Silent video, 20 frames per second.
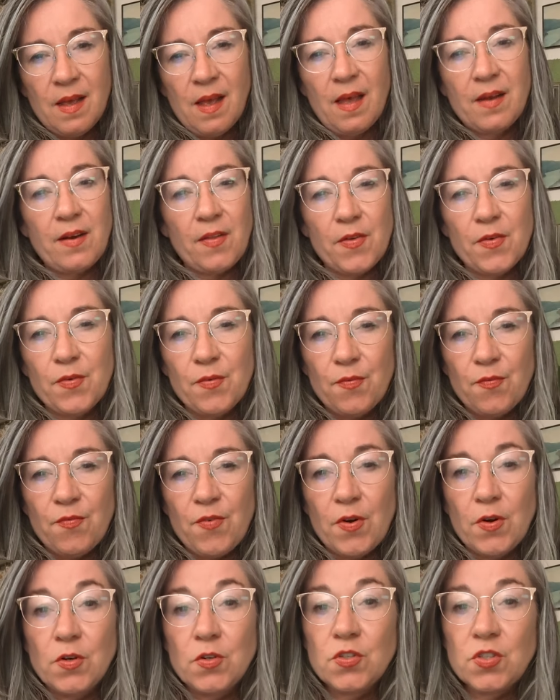Another
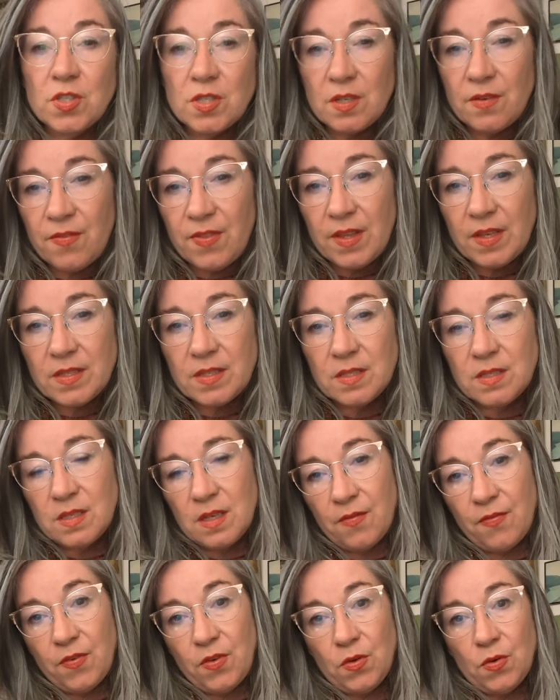version of this is
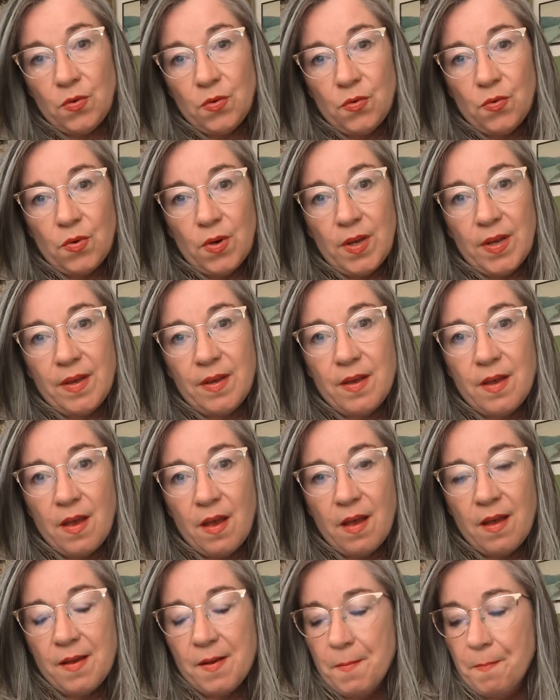if you
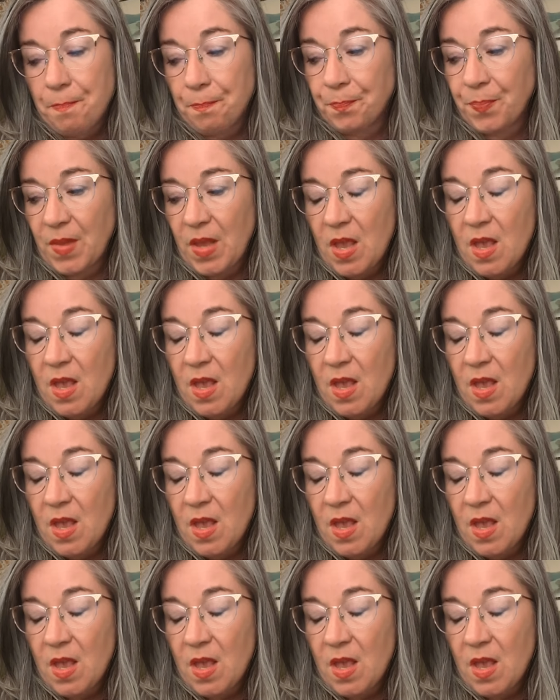want